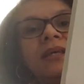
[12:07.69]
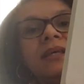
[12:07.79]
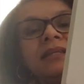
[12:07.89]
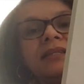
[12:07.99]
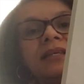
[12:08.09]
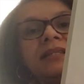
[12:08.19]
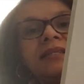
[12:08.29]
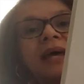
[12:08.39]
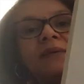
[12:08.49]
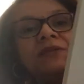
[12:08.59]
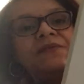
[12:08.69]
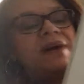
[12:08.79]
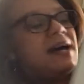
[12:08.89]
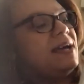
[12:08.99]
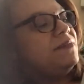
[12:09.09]
6 times
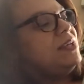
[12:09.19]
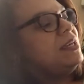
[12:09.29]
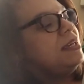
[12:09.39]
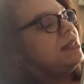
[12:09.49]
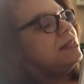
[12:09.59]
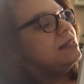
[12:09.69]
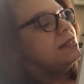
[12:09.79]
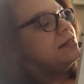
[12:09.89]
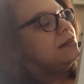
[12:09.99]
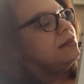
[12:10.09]
5 is